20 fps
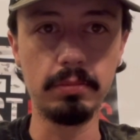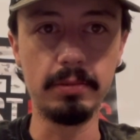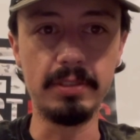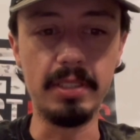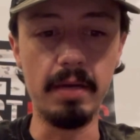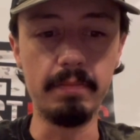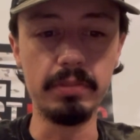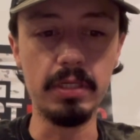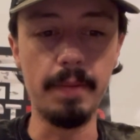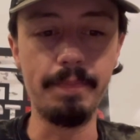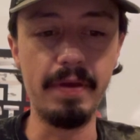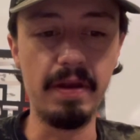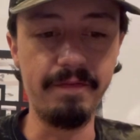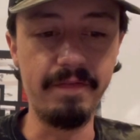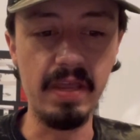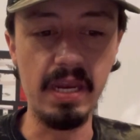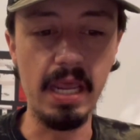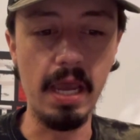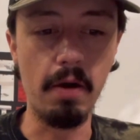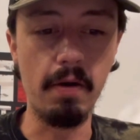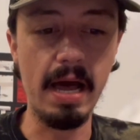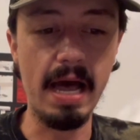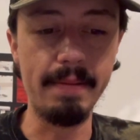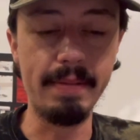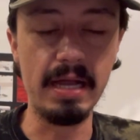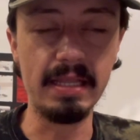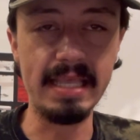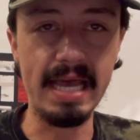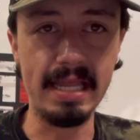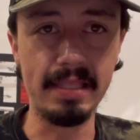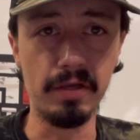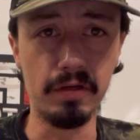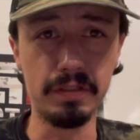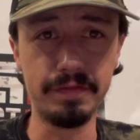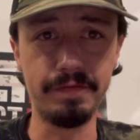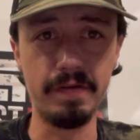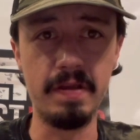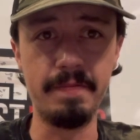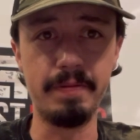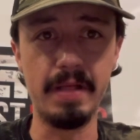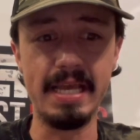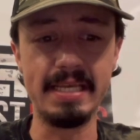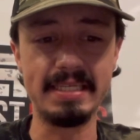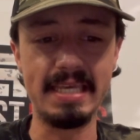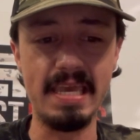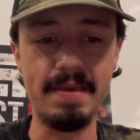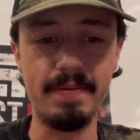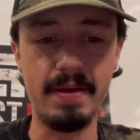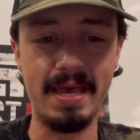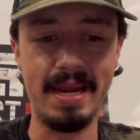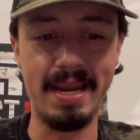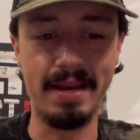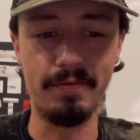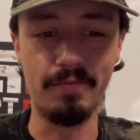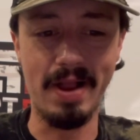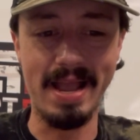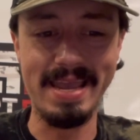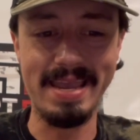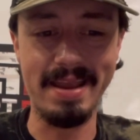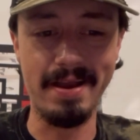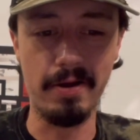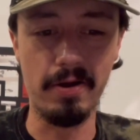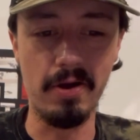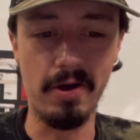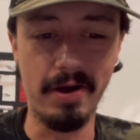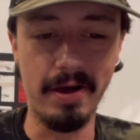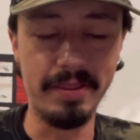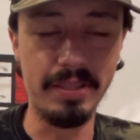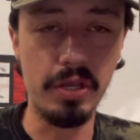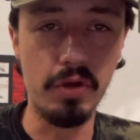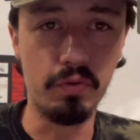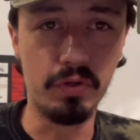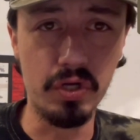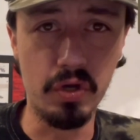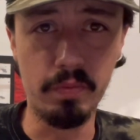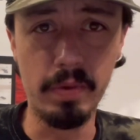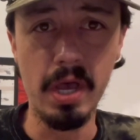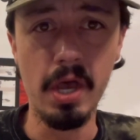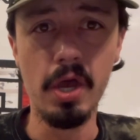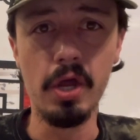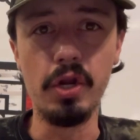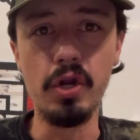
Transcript: Thumbs up in the video. How about that? Those free plays keep hitting right here on YouTube.